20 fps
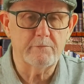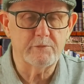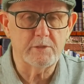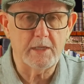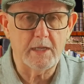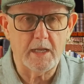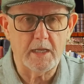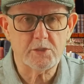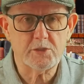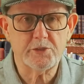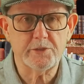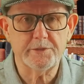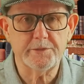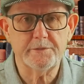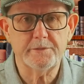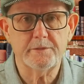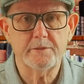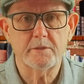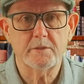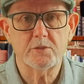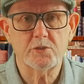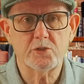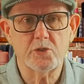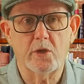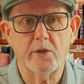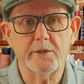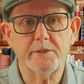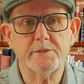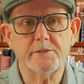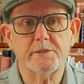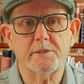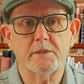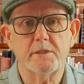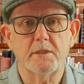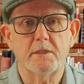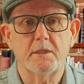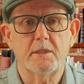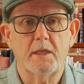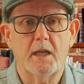Every action, choice,